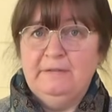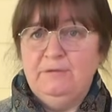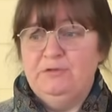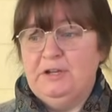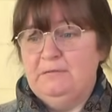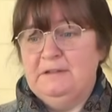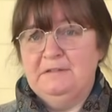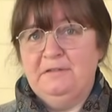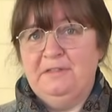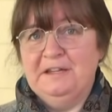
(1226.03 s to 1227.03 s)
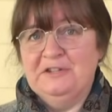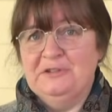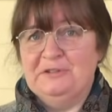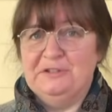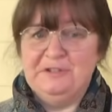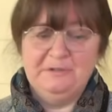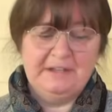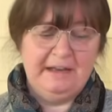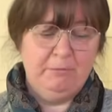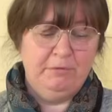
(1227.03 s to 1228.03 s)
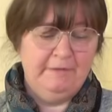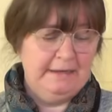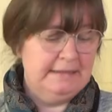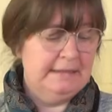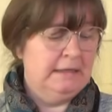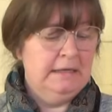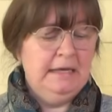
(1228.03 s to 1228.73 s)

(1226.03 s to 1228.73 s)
If you don't, there's other things you can do to help prevent it.